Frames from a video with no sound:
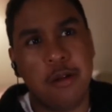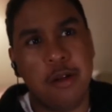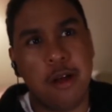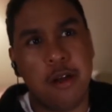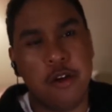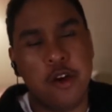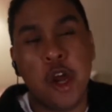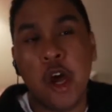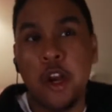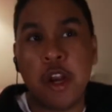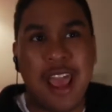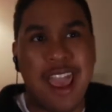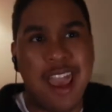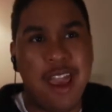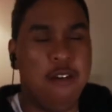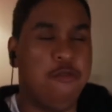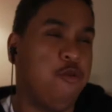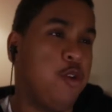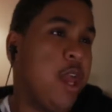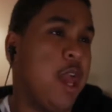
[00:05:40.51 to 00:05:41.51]
not
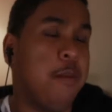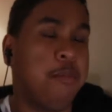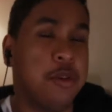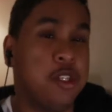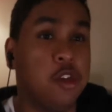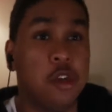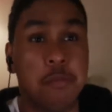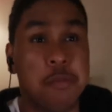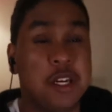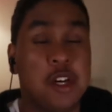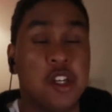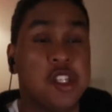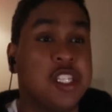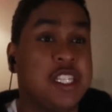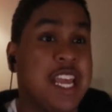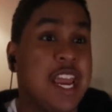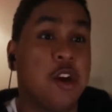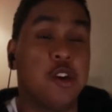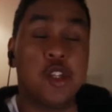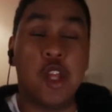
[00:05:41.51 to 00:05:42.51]
every episode because
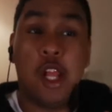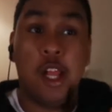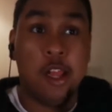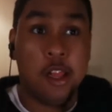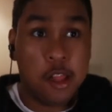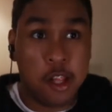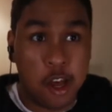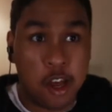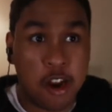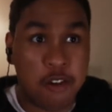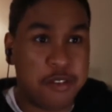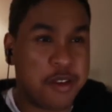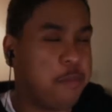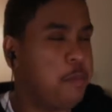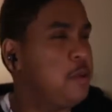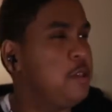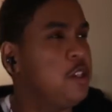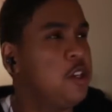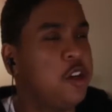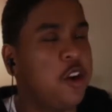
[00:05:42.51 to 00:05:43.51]
there's a lot of
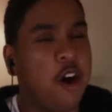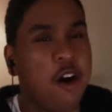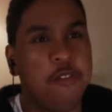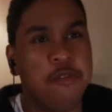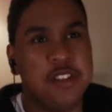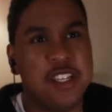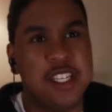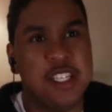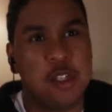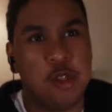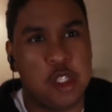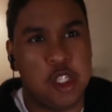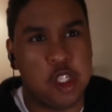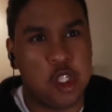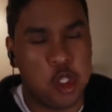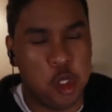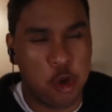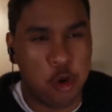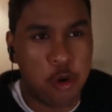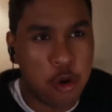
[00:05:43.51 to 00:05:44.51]
episodes of this
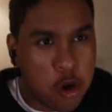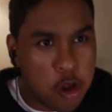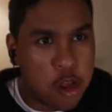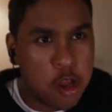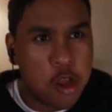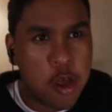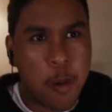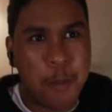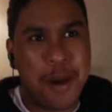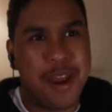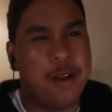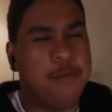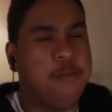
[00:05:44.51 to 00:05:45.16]
show, but